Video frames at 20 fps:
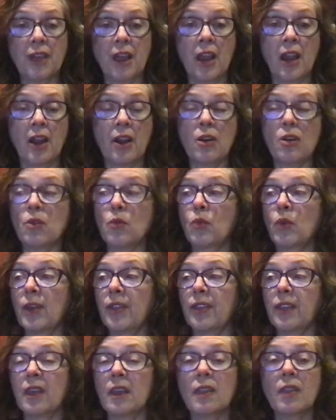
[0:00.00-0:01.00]
air
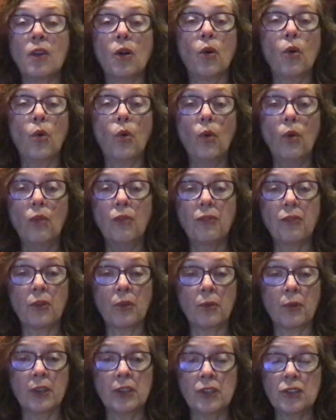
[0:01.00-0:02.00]
within the whole
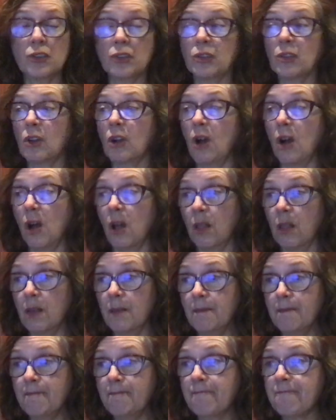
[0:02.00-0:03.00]
pharyngeal column.